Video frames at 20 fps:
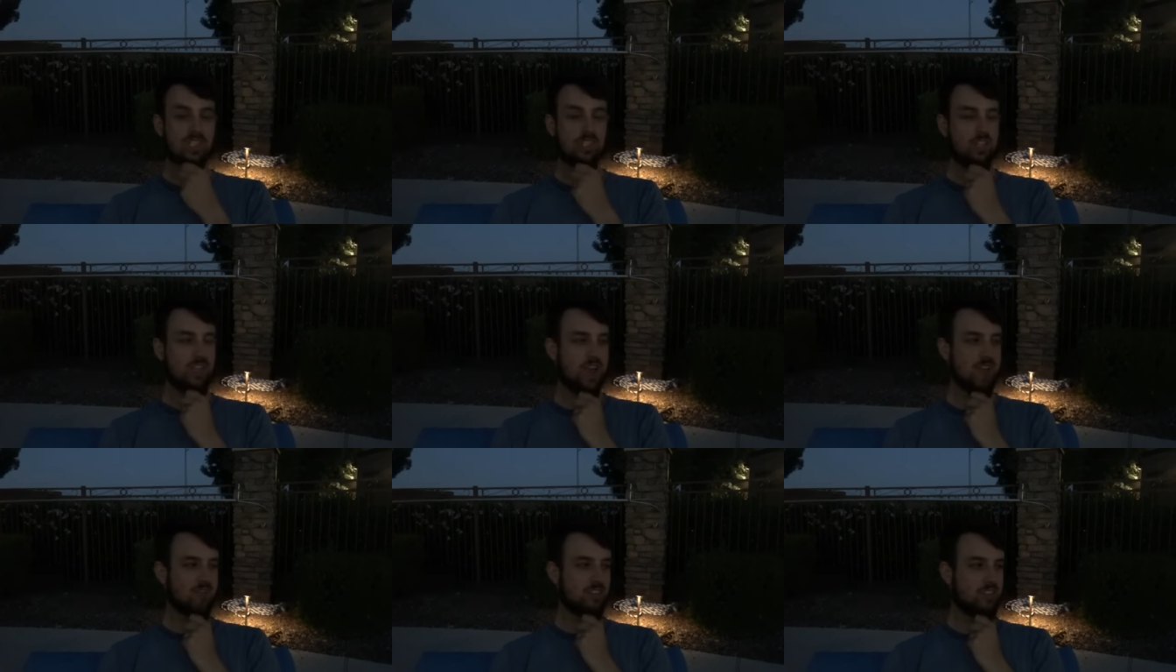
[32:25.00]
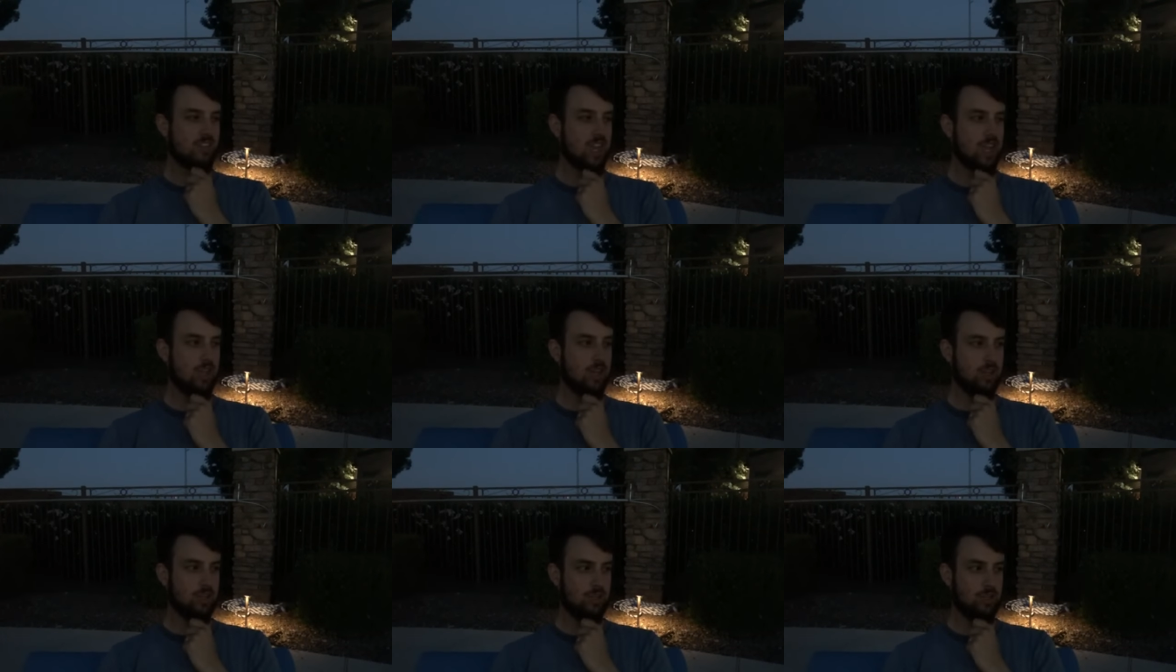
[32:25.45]
Do you have to
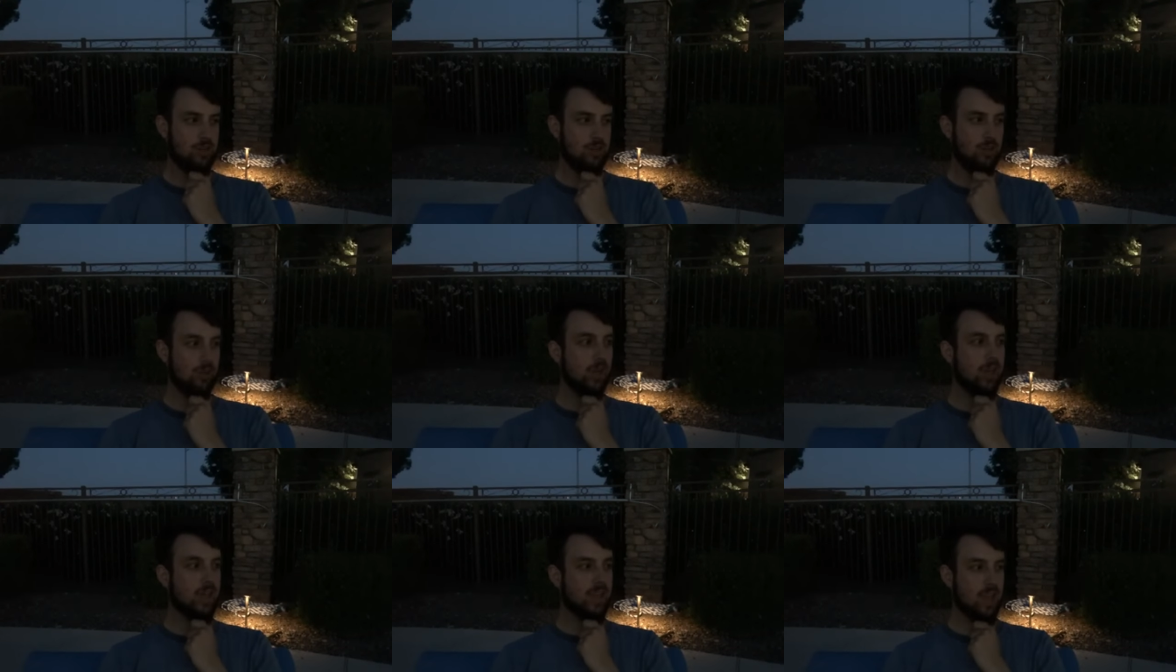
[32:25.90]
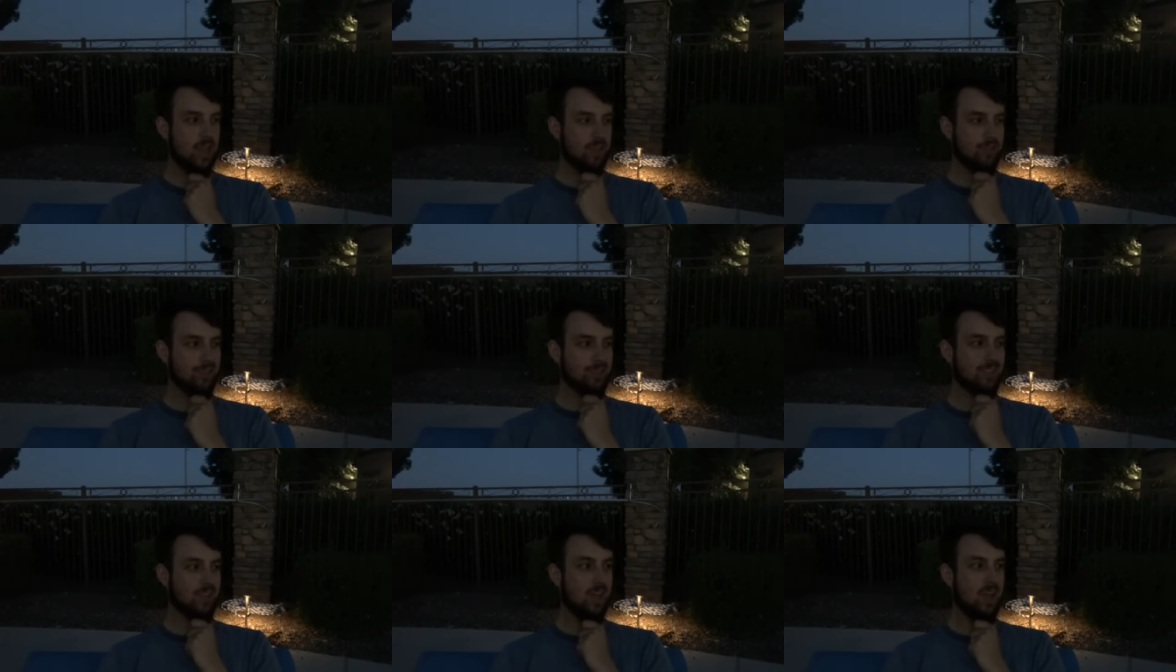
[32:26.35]
check your shoe like
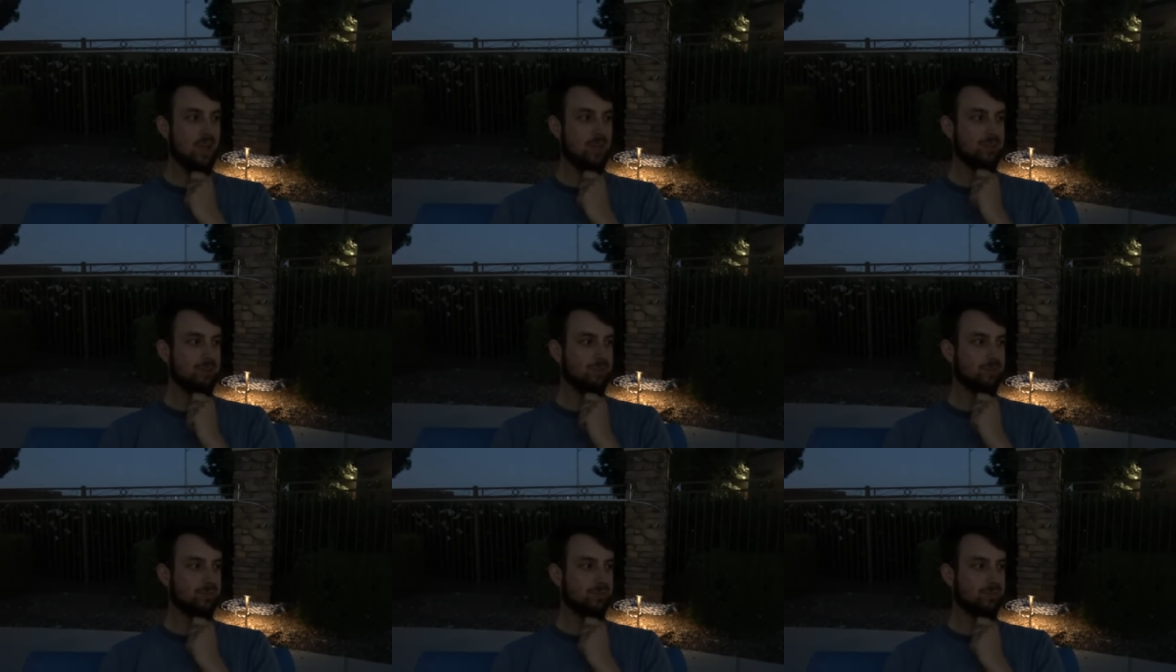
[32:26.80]
every time?